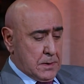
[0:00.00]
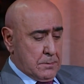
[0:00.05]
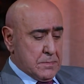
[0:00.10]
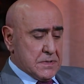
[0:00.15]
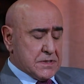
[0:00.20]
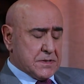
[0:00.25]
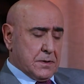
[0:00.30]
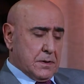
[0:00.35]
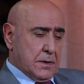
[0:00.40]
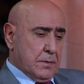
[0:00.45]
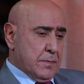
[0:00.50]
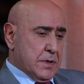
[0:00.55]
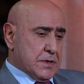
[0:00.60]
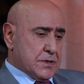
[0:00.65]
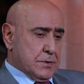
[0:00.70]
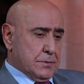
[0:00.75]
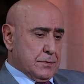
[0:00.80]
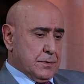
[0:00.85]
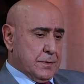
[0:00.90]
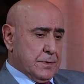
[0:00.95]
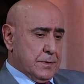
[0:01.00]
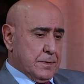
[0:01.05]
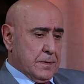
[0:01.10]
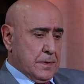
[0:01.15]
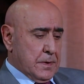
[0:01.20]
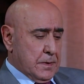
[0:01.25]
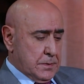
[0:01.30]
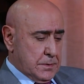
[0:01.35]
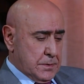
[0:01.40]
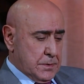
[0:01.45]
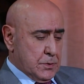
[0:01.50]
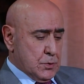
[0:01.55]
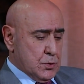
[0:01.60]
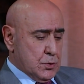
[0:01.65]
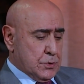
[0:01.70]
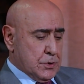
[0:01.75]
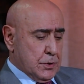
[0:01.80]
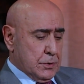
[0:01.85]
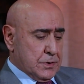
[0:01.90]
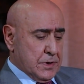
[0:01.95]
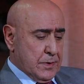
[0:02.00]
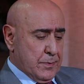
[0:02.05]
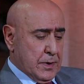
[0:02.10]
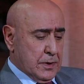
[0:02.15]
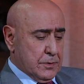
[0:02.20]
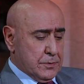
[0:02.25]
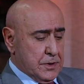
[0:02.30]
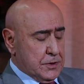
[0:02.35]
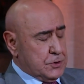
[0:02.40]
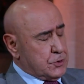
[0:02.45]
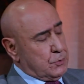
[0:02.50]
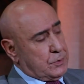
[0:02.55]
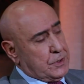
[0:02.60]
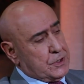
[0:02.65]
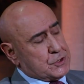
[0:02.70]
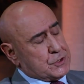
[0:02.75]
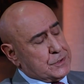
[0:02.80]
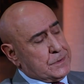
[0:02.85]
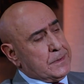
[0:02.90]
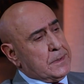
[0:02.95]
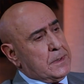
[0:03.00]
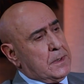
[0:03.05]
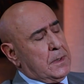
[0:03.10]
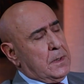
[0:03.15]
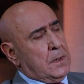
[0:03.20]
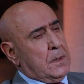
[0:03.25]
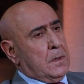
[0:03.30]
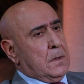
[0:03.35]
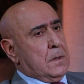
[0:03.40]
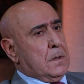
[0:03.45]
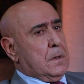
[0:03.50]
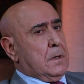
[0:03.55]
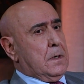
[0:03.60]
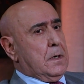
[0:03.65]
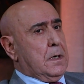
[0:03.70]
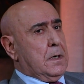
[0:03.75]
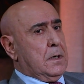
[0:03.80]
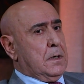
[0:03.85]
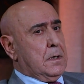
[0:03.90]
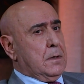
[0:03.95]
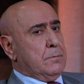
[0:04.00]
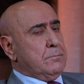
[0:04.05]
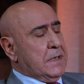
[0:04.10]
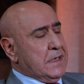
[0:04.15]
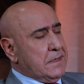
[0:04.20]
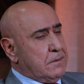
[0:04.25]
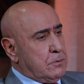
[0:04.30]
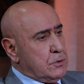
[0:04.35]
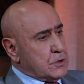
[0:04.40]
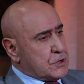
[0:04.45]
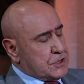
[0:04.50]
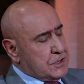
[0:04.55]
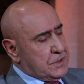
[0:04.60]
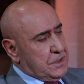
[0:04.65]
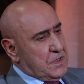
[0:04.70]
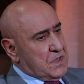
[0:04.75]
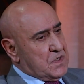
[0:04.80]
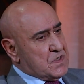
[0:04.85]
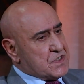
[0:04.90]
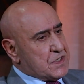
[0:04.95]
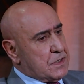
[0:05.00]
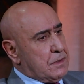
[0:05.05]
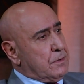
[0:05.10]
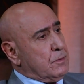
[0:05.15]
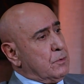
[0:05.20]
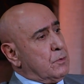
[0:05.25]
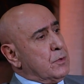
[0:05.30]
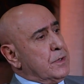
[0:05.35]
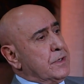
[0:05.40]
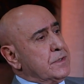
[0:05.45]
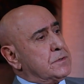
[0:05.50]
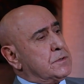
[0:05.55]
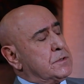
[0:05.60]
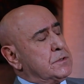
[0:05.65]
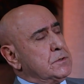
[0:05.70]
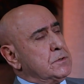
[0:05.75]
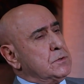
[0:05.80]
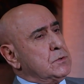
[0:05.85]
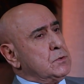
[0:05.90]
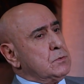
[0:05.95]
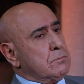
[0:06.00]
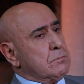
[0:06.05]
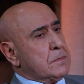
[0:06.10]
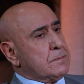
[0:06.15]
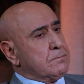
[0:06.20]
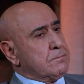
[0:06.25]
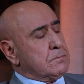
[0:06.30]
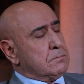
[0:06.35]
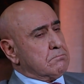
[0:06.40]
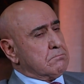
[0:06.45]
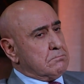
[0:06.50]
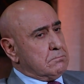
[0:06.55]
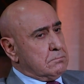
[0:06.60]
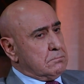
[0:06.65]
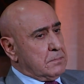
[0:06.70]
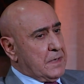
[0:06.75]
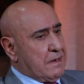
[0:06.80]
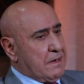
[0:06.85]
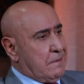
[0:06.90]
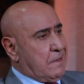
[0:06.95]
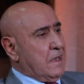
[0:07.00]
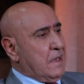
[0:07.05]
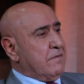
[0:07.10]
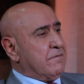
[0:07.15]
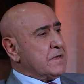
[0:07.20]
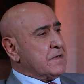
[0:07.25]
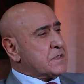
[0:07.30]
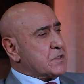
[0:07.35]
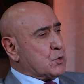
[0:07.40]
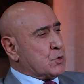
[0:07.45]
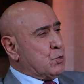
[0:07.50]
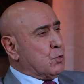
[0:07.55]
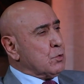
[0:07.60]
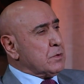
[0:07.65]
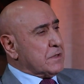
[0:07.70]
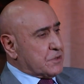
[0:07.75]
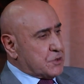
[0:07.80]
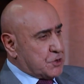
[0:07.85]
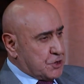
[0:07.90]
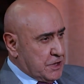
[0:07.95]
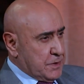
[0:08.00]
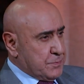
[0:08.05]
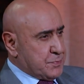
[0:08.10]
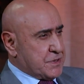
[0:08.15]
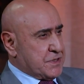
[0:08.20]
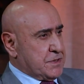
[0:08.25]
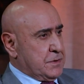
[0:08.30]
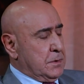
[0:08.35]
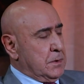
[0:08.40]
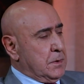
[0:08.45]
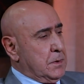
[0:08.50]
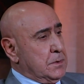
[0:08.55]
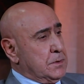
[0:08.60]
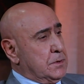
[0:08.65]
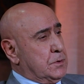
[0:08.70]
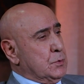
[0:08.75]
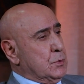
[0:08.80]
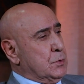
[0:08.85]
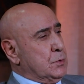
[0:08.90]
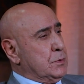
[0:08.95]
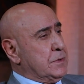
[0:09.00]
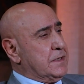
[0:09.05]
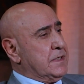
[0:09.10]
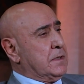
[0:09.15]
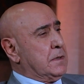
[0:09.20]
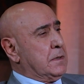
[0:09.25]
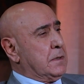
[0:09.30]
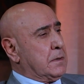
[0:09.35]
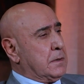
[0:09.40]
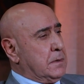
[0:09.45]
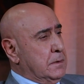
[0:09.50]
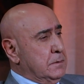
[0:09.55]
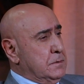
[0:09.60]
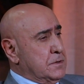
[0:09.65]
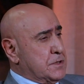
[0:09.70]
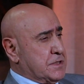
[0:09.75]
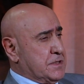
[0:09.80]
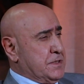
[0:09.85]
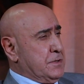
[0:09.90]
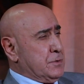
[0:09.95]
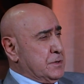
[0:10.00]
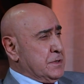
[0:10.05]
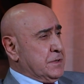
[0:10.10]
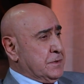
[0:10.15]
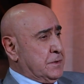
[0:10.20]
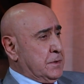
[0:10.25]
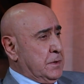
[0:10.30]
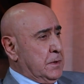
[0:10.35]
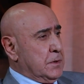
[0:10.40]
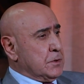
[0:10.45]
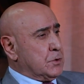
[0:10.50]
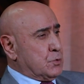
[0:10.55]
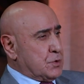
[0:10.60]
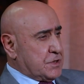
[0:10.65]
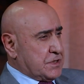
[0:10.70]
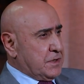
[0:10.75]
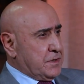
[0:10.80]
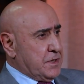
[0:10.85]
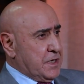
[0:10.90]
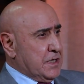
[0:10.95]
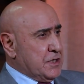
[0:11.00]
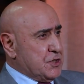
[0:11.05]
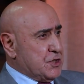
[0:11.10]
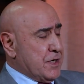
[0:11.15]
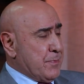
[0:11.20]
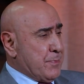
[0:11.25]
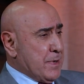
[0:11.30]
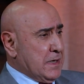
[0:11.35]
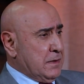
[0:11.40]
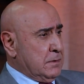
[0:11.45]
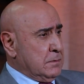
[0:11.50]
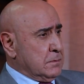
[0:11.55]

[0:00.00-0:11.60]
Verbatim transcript: Mr. Ambassador, you talked about education. Uh, my question is, are you going to give scholarships to the Kurdish student to study in Japan?